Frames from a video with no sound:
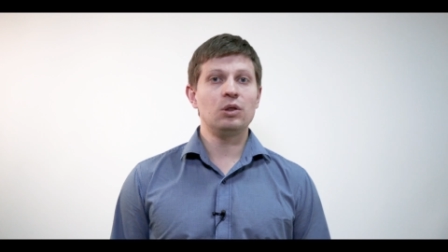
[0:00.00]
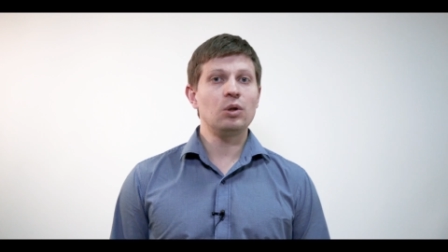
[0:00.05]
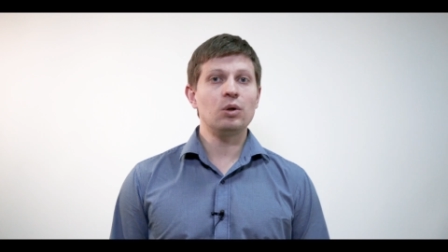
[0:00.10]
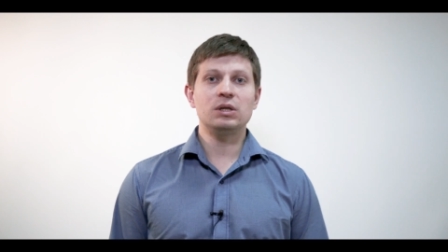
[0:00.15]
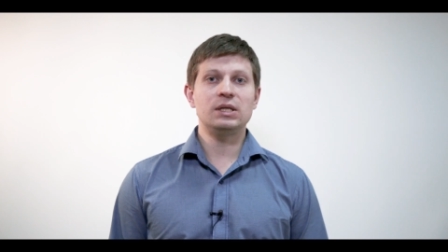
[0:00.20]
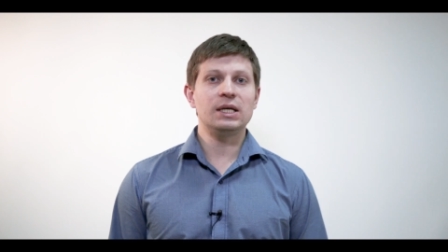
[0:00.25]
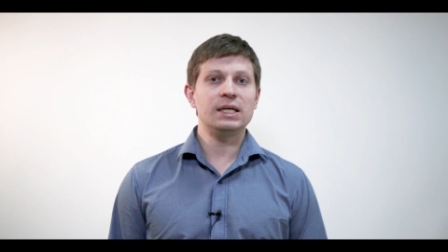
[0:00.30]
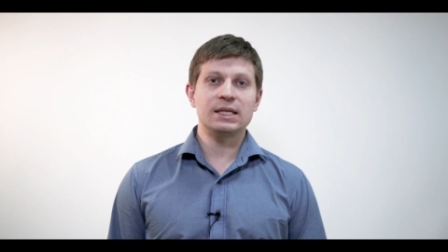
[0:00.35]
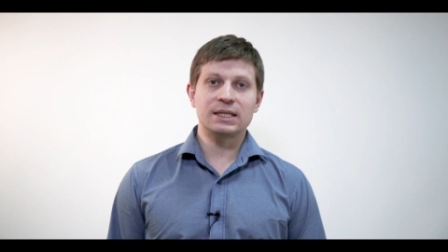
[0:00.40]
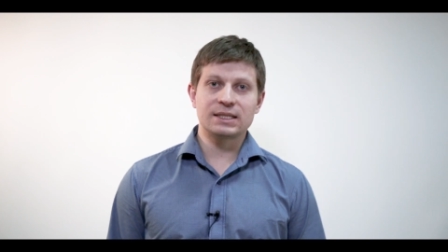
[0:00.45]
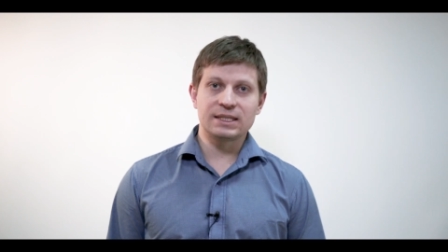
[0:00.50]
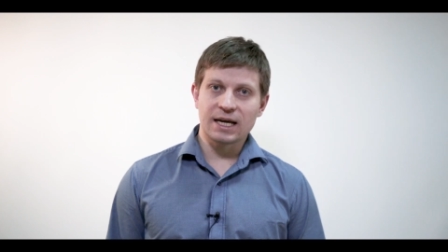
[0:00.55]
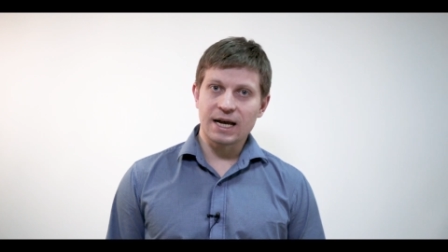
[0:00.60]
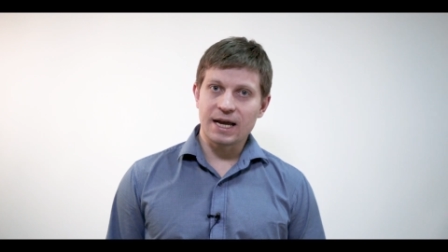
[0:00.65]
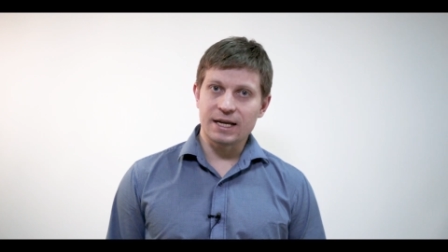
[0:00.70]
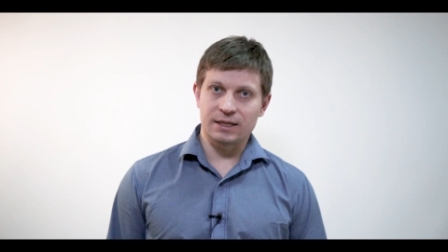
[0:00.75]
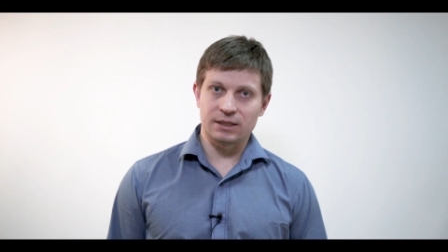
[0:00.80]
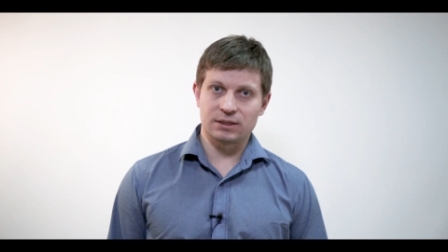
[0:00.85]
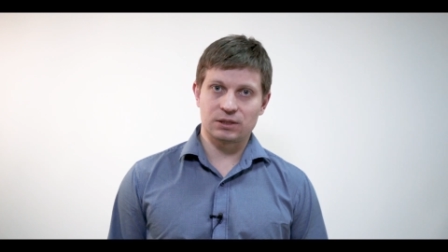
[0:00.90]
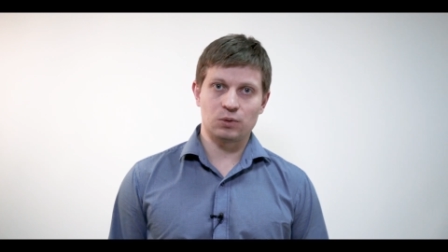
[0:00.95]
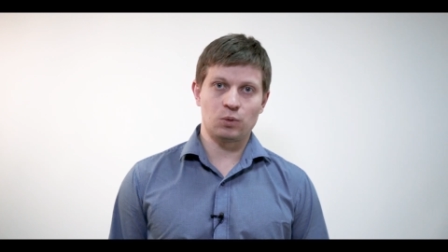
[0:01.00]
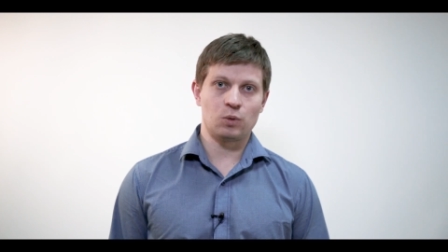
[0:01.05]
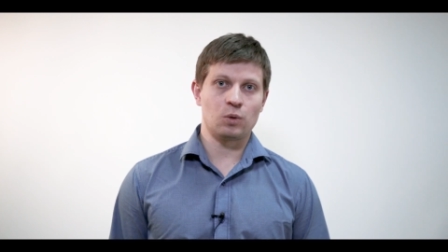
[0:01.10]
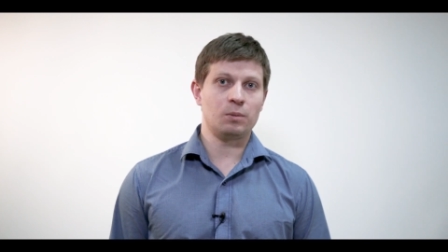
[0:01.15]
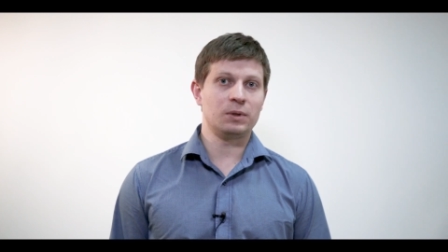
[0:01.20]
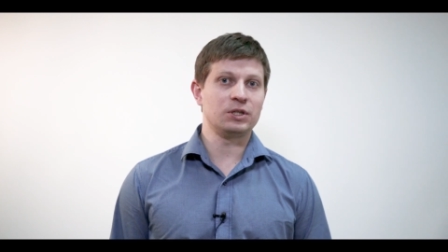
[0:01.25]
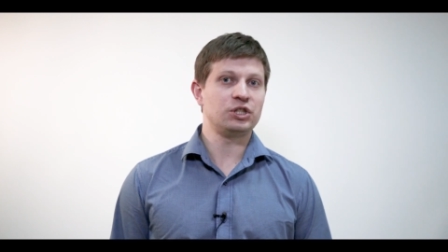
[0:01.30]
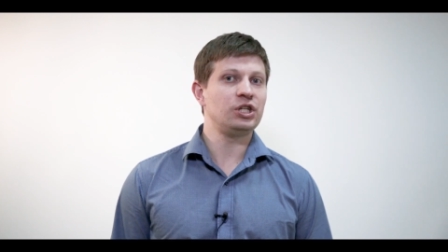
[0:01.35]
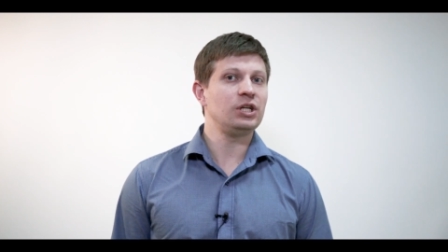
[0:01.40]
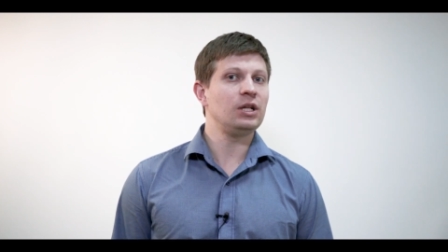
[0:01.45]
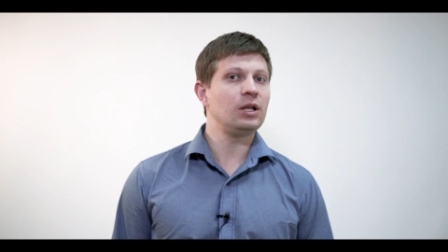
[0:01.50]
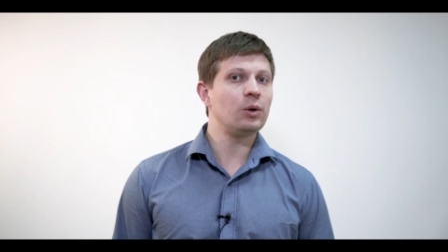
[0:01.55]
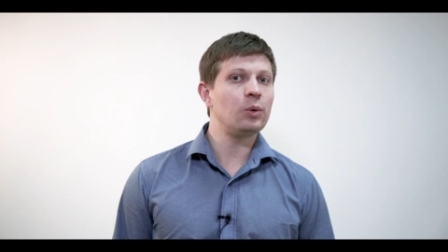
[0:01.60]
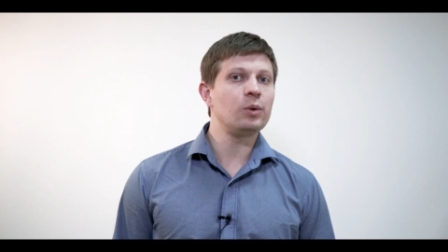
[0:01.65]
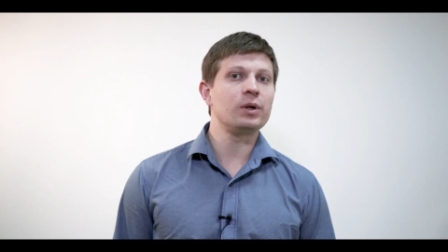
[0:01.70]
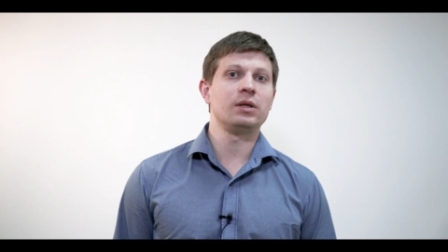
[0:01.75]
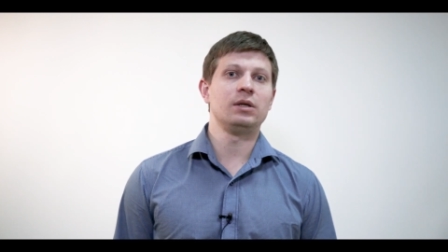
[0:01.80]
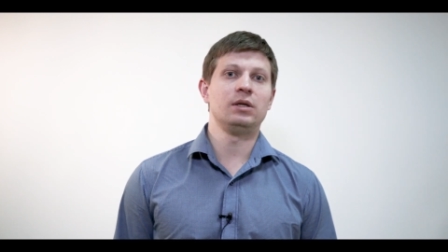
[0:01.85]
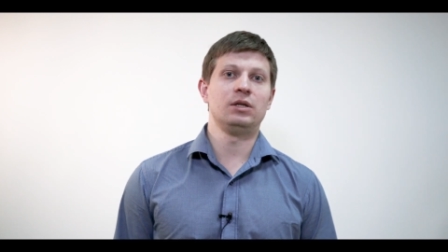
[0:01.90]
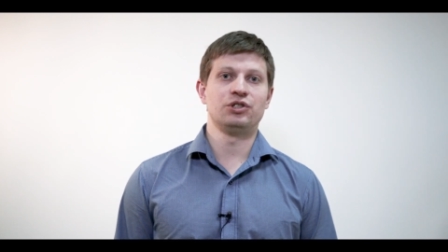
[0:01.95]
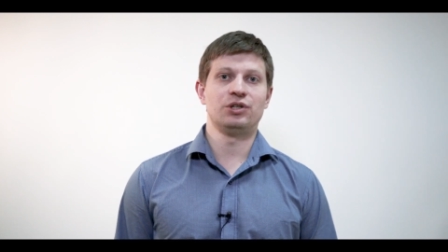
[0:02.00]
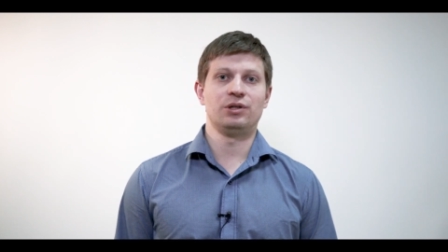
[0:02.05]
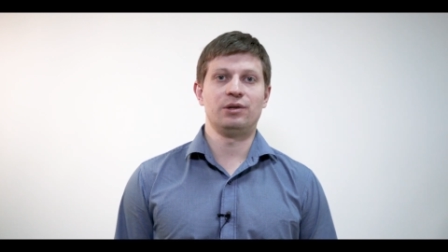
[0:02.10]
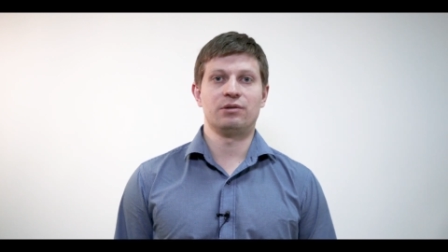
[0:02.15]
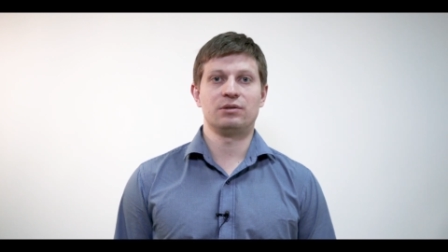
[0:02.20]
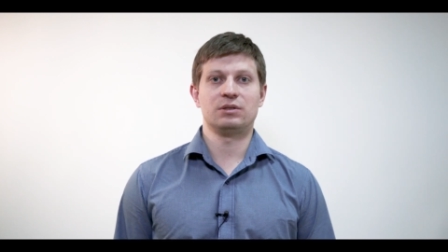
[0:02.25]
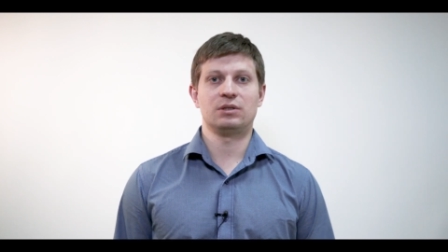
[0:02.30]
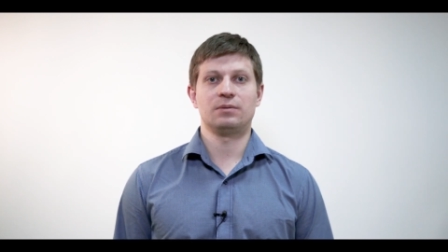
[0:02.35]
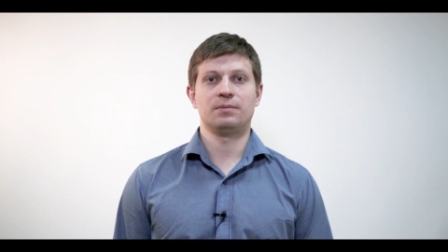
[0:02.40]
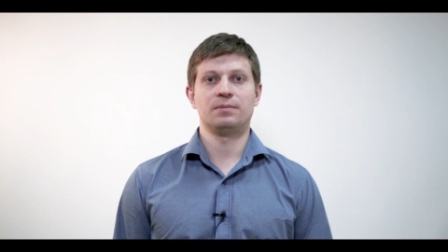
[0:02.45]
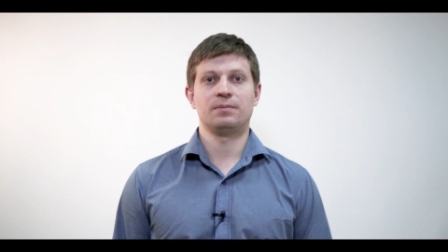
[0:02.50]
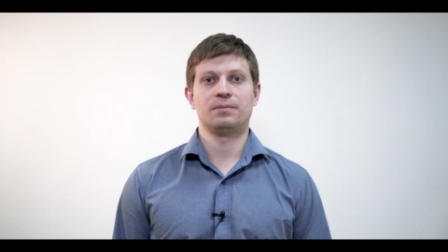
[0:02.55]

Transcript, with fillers: not data scientists or machine learning engineers.